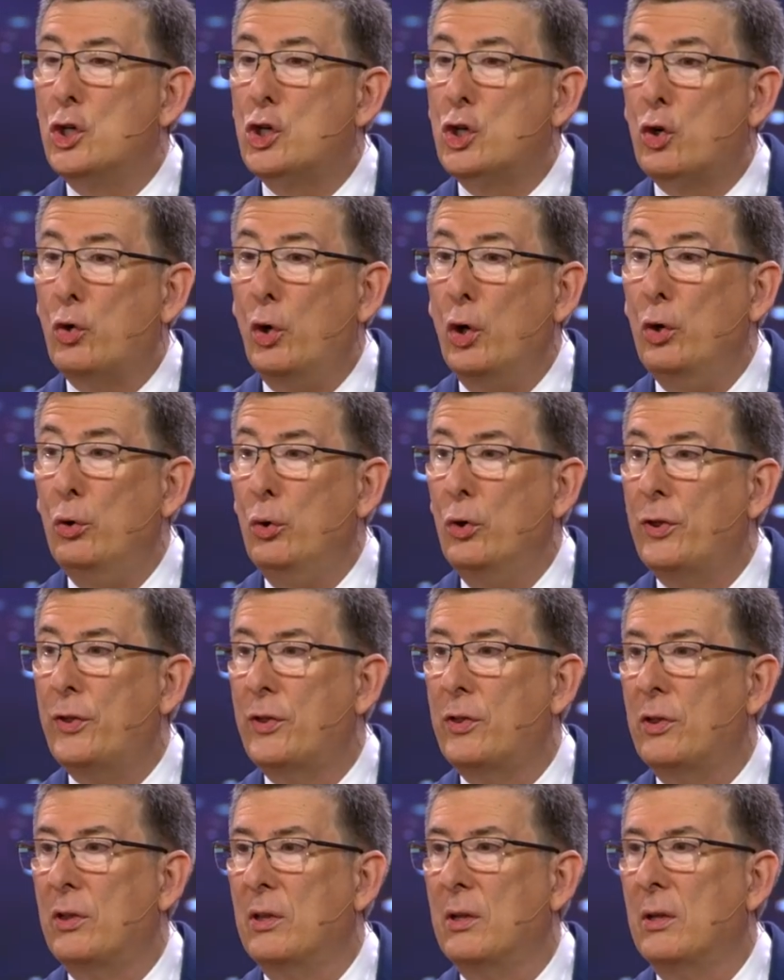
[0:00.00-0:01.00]

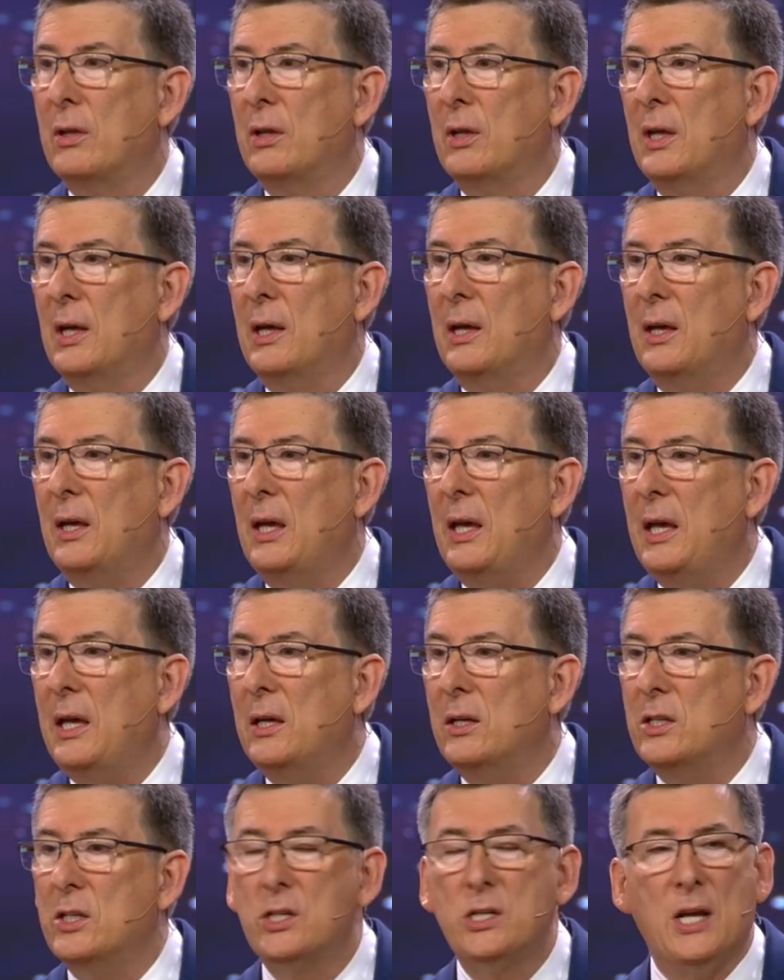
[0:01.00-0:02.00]
Truth
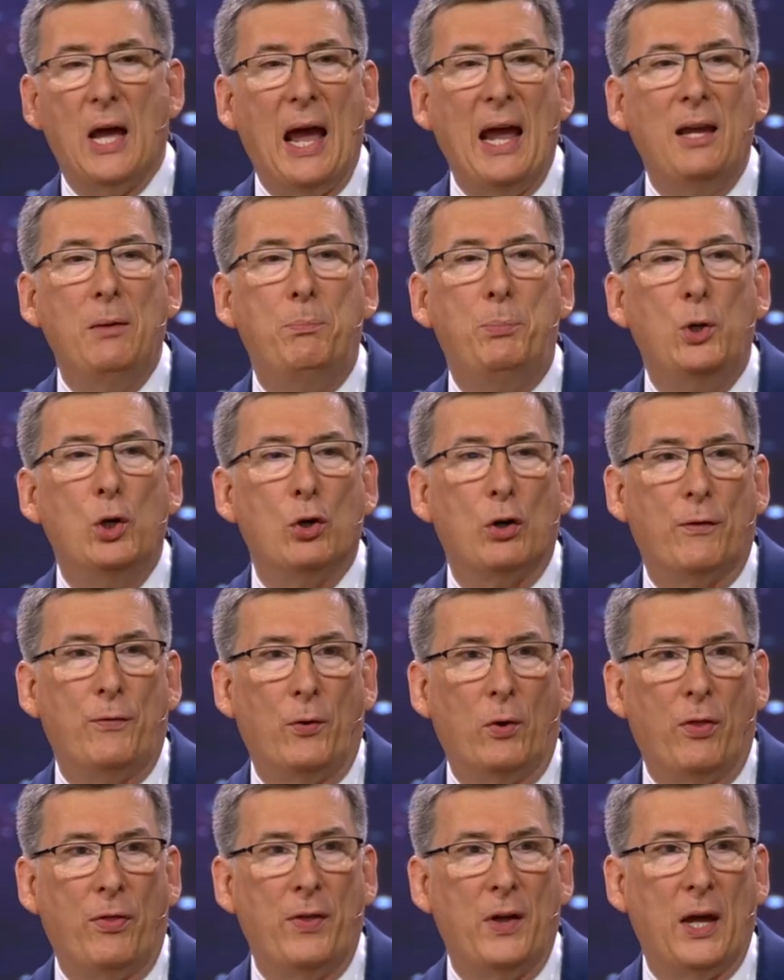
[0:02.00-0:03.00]
is a
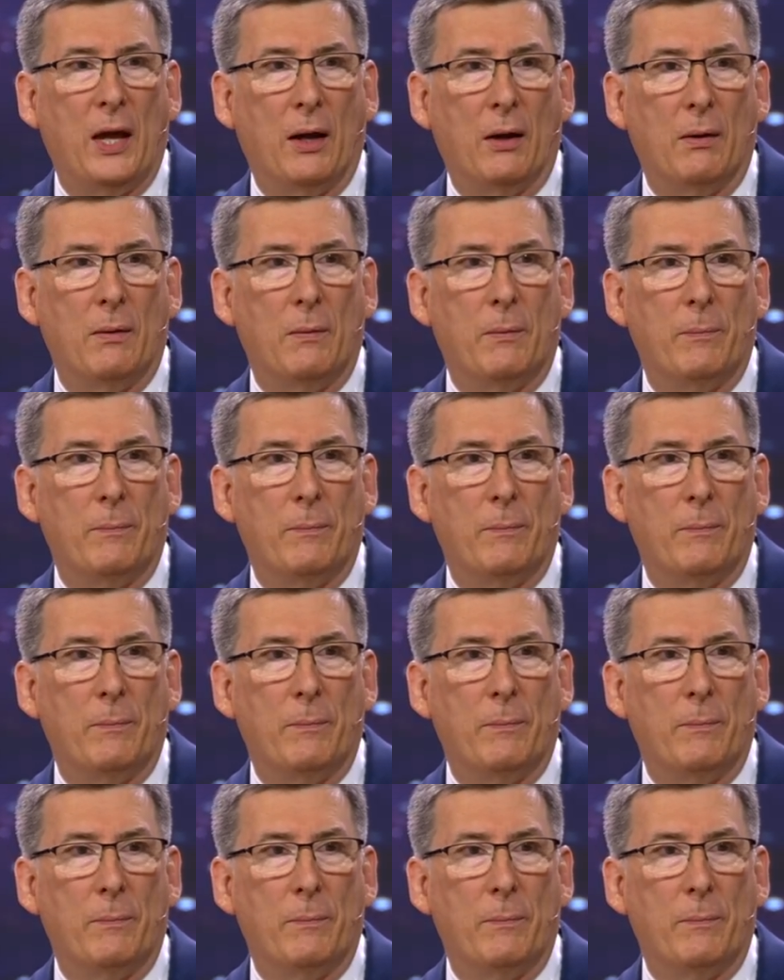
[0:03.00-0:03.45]
beautiful thing.